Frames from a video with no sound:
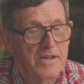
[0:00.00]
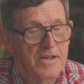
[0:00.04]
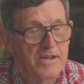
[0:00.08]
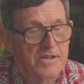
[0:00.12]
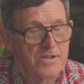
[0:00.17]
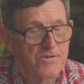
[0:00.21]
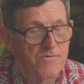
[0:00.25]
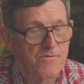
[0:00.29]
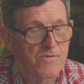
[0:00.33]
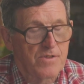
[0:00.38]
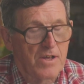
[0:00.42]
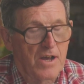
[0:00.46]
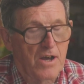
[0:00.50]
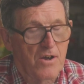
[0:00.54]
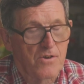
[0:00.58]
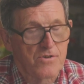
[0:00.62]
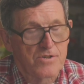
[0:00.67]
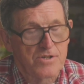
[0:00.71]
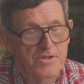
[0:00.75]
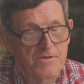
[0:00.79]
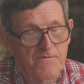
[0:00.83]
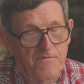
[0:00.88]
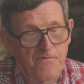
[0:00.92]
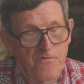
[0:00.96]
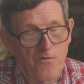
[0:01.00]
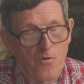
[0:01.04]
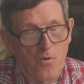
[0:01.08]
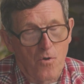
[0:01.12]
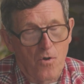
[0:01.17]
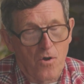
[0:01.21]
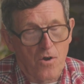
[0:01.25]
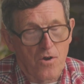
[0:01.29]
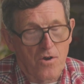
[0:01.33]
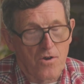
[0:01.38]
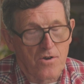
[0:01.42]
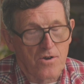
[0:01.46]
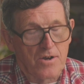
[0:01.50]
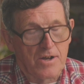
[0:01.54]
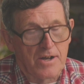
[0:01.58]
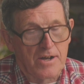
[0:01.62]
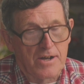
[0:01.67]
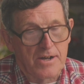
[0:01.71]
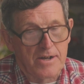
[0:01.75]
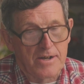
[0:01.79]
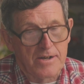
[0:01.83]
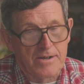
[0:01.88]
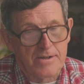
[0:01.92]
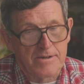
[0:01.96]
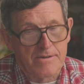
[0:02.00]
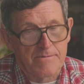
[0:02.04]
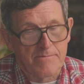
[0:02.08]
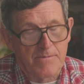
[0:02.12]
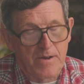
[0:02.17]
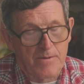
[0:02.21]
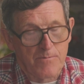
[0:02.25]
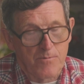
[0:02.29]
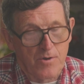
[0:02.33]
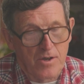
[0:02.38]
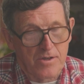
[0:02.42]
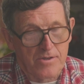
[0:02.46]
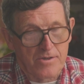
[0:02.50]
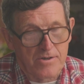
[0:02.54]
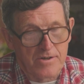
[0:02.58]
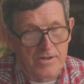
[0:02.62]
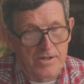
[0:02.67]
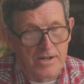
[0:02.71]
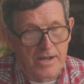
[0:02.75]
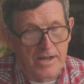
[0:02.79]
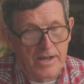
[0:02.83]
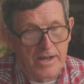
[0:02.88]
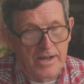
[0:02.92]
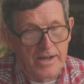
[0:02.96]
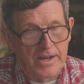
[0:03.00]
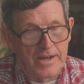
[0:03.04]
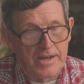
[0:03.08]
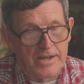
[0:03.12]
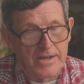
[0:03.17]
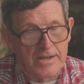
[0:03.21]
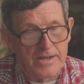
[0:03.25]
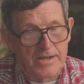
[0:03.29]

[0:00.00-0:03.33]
In 2004, uh, my brother and I